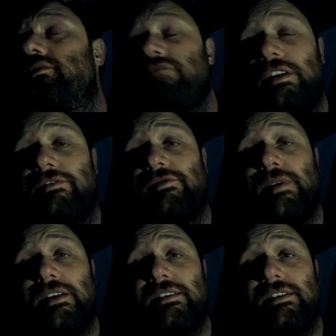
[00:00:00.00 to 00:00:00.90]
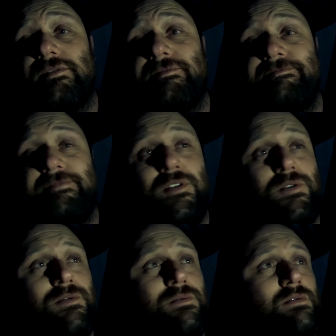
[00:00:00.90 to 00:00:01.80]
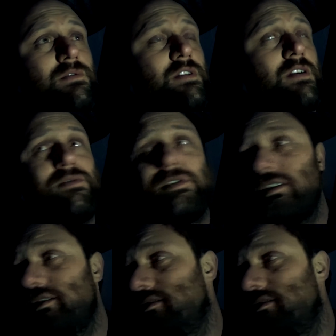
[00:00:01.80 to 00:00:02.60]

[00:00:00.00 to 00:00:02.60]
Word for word: Ready for bed now, all cosy,